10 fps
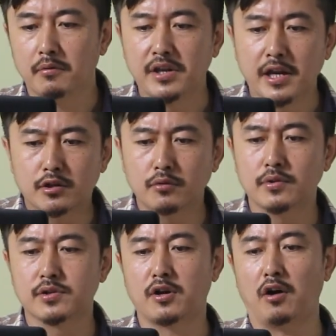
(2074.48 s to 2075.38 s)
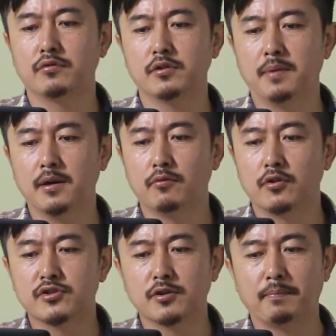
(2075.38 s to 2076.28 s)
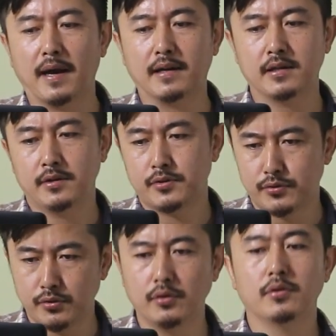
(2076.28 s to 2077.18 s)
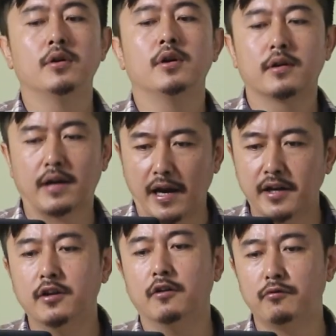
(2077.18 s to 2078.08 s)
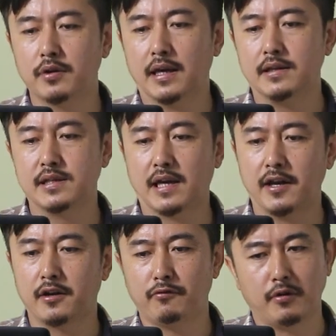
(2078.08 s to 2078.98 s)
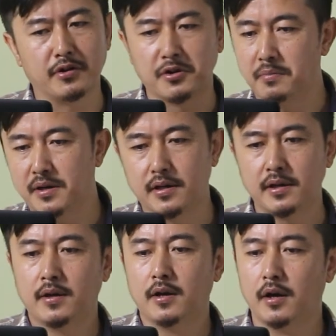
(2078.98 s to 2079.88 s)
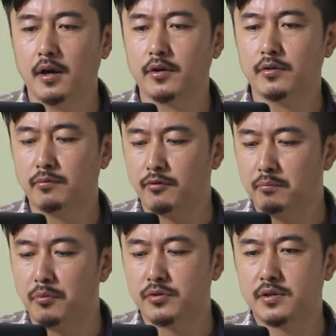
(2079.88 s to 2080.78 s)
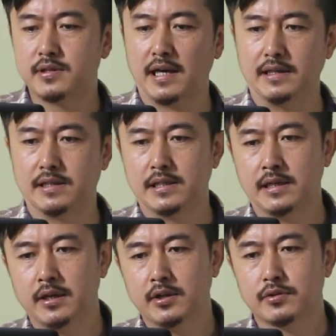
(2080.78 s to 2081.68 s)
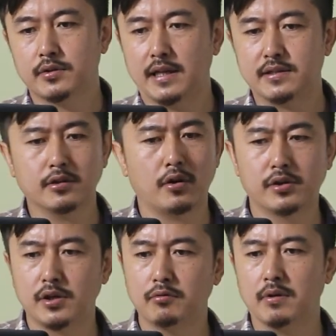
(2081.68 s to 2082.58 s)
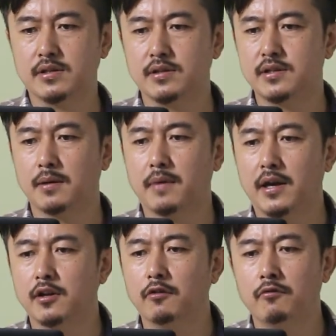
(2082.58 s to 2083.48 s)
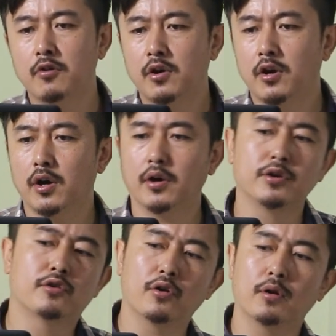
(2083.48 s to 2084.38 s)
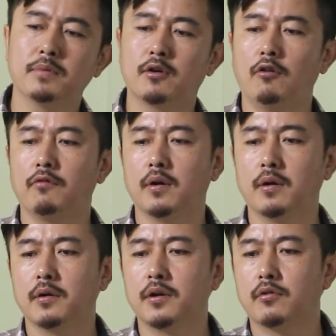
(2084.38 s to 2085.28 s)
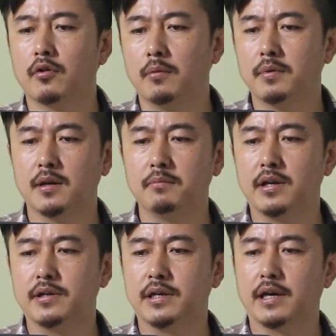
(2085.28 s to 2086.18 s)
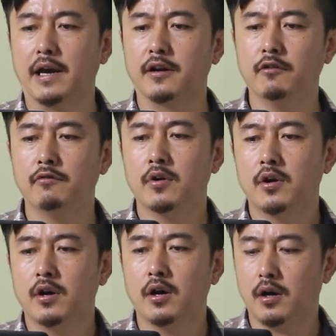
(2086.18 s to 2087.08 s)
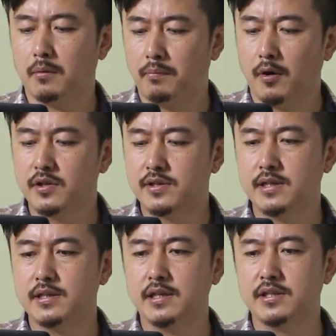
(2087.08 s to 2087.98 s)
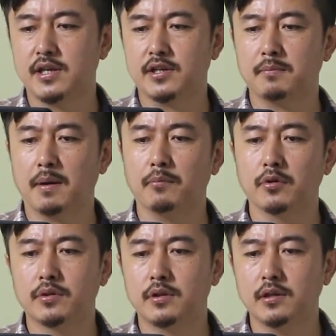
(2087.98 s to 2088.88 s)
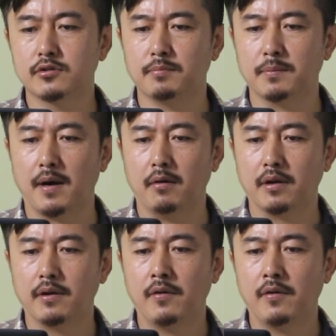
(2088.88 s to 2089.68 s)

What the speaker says: NATO was countered by Warsaw Pact. So kind of, we can say, kind of agreement, from both sides. So that's the continuation, same kind of economic and military kind of policies initiated by both the superpower.